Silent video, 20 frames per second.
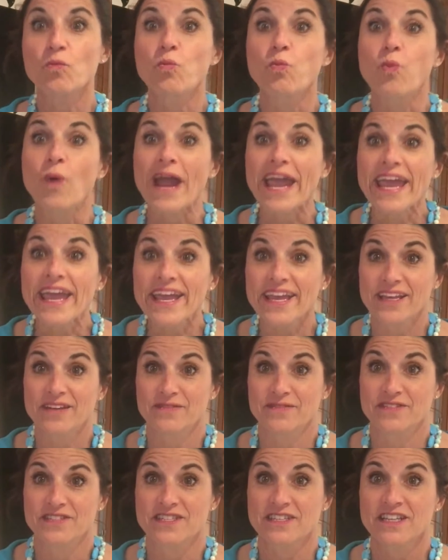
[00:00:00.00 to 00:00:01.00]

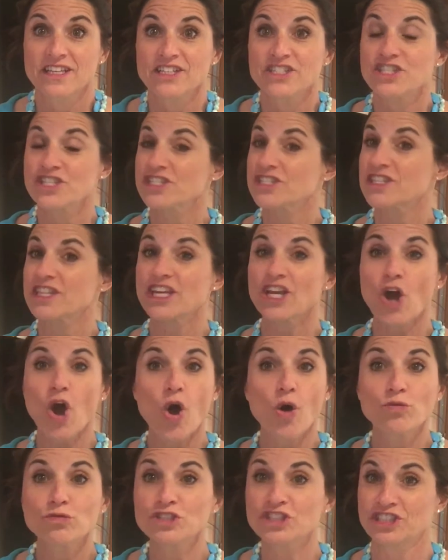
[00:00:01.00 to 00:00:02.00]
waves, just the
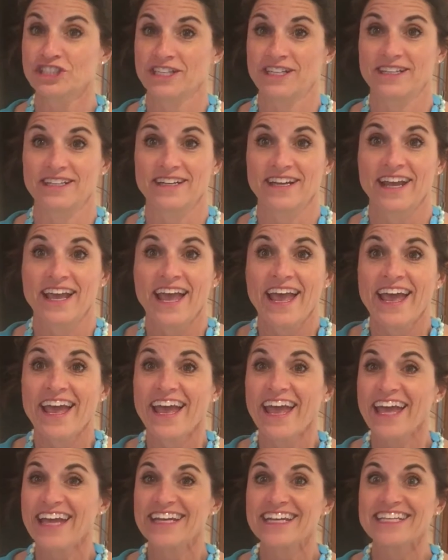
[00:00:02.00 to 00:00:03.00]
ocean.
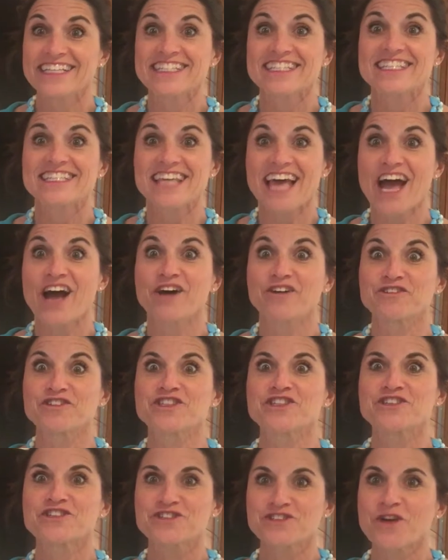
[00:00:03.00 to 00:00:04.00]
And it
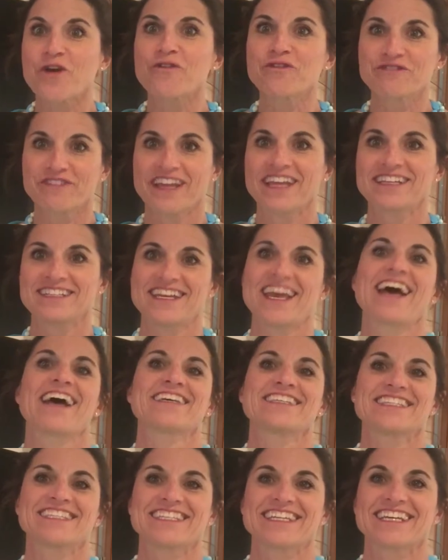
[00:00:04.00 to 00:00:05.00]
sounds so
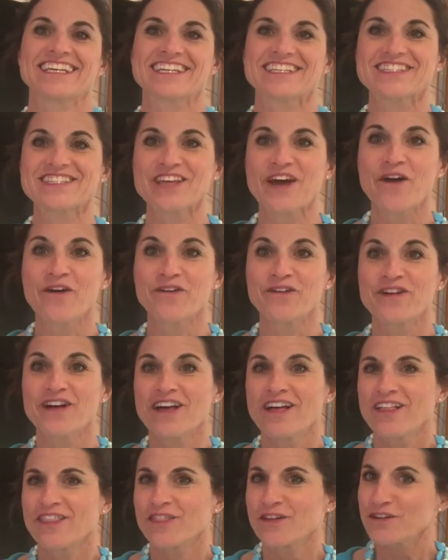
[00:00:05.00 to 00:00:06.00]
fantastic. So
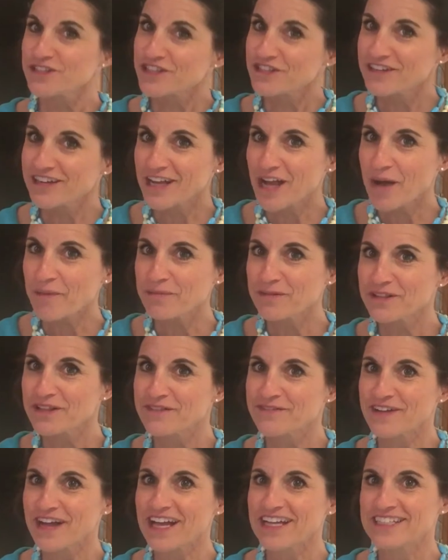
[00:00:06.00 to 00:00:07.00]
those are a couple
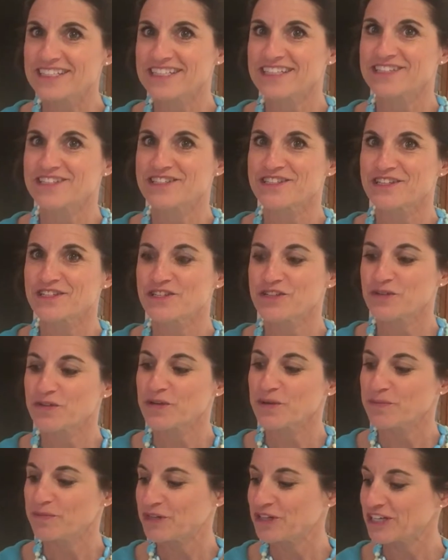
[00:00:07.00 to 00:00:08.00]
of ideas that you
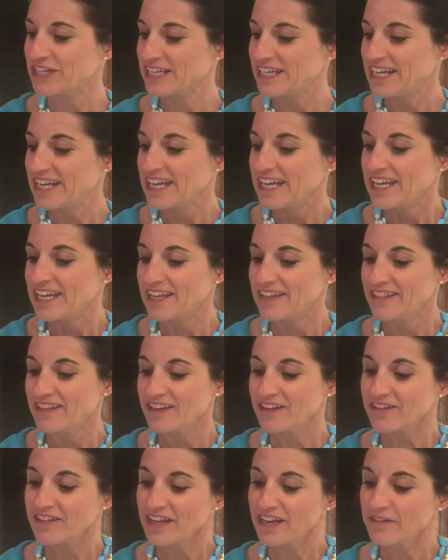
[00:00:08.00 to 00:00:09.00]
could put in
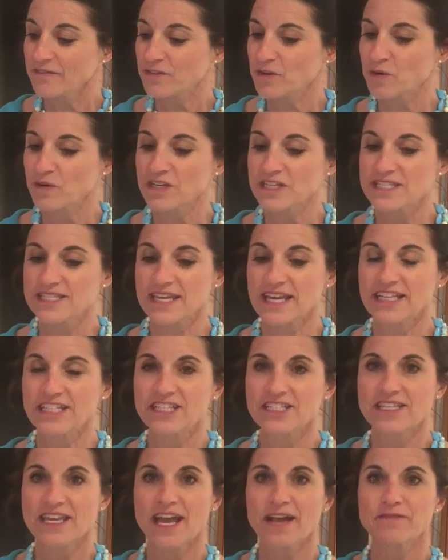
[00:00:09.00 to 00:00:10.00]
there. Then, of course, I
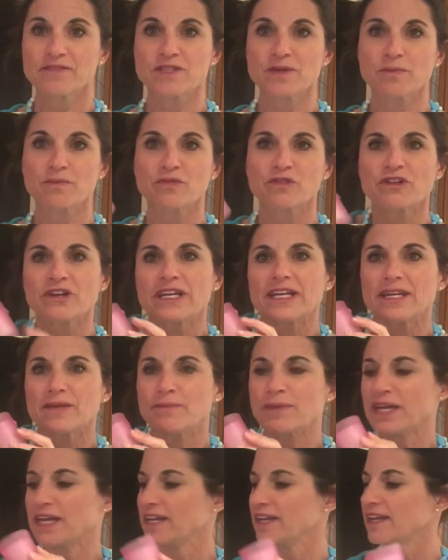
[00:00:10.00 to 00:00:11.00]
just have some pretty
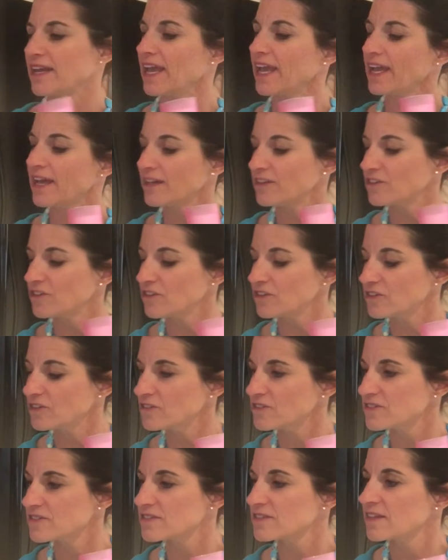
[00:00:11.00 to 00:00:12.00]
pink
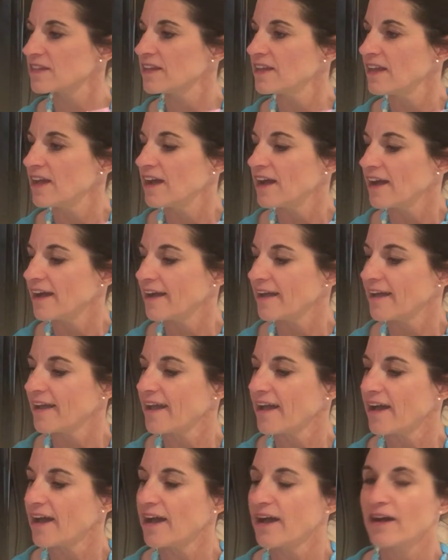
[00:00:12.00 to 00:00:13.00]
candles. I
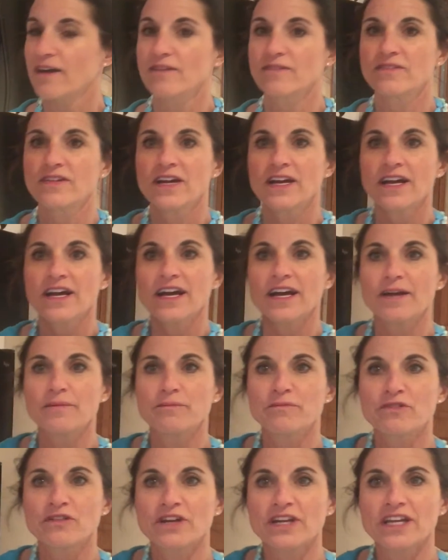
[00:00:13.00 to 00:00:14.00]
have a
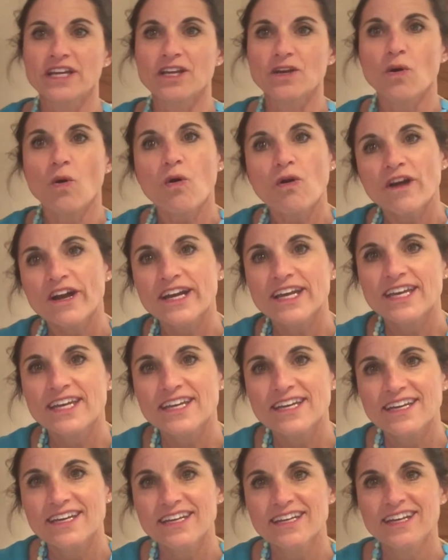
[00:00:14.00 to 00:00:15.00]
pretty
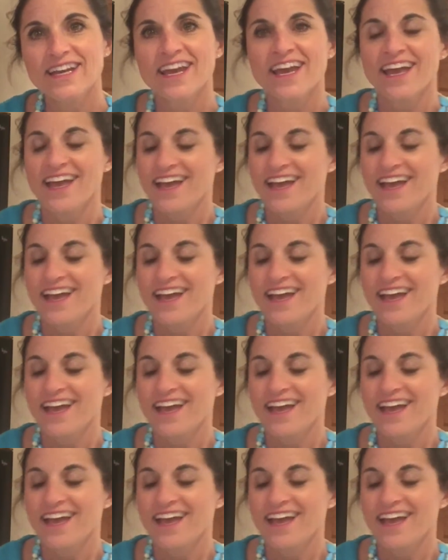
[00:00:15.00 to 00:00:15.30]
orchid.